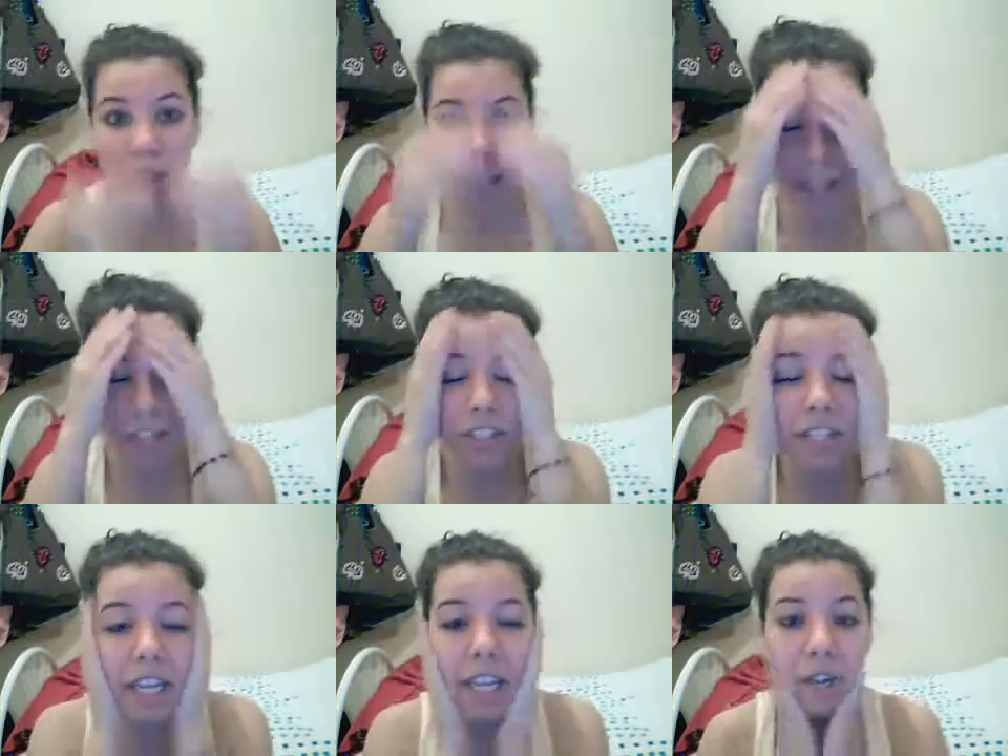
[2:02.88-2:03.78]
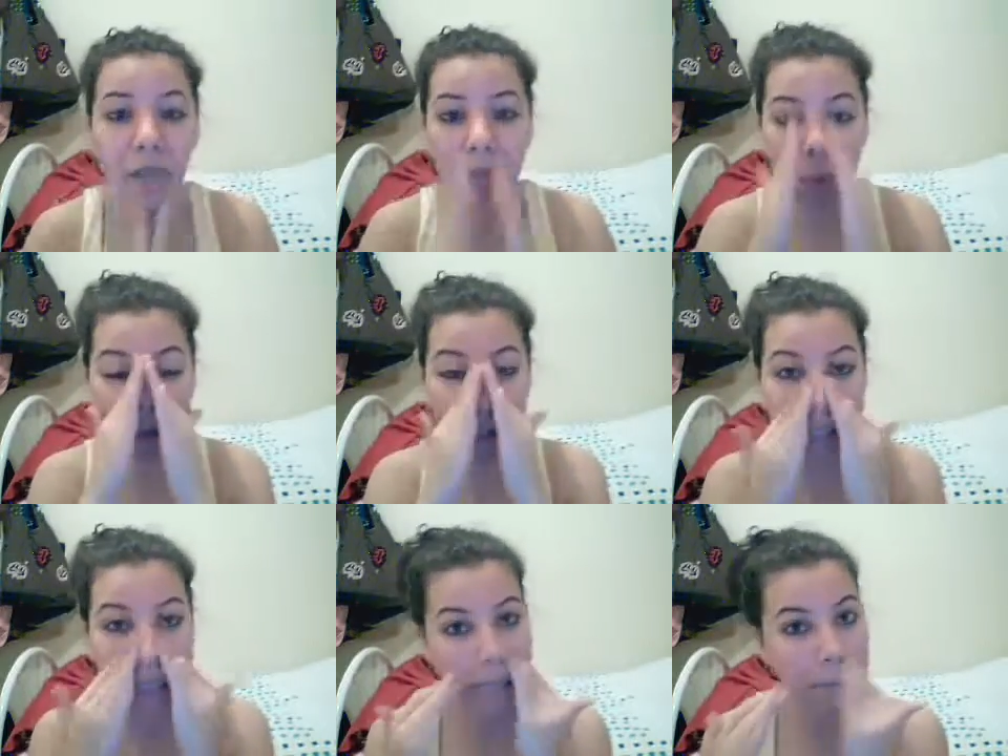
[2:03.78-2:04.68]
that should take care of you while you're
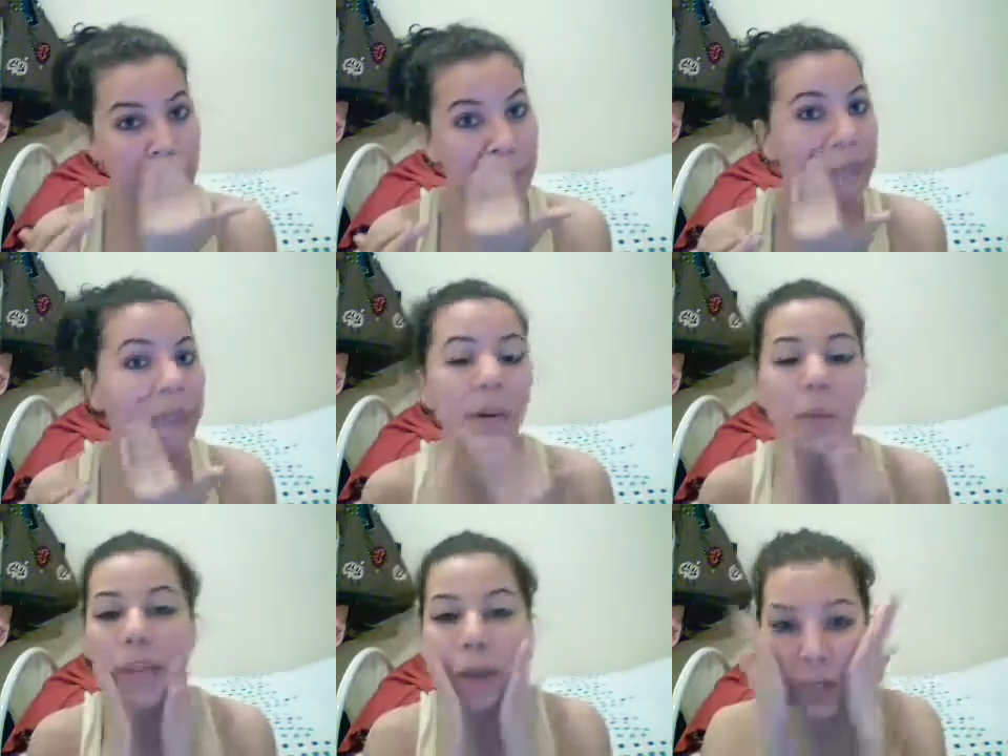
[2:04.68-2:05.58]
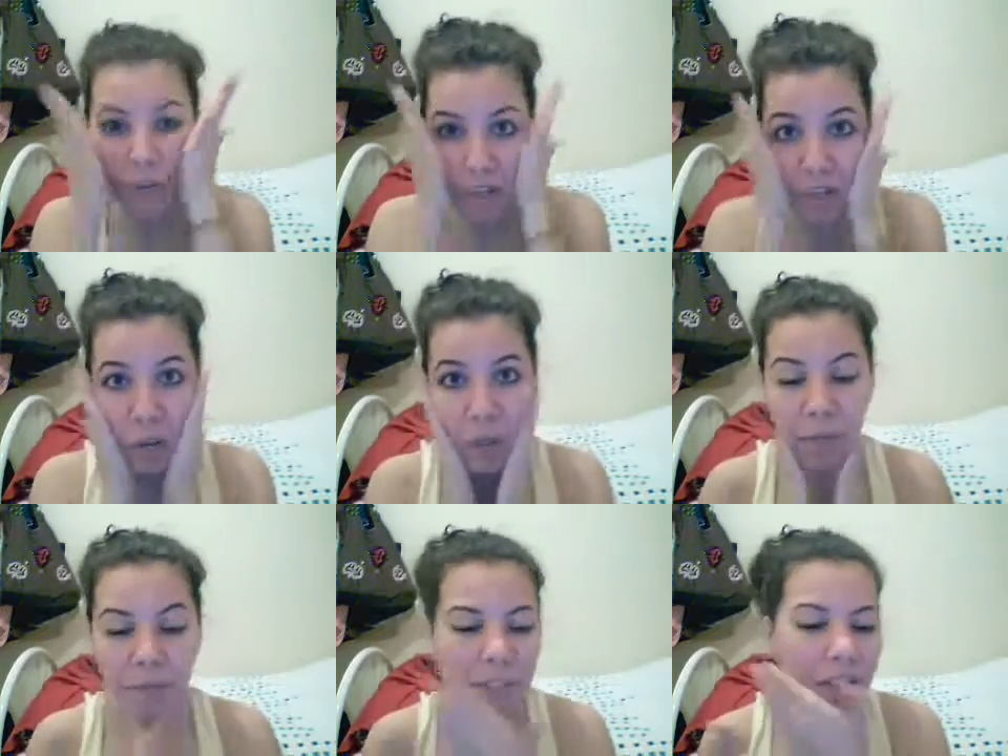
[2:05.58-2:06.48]
sleeping, without you even knowing.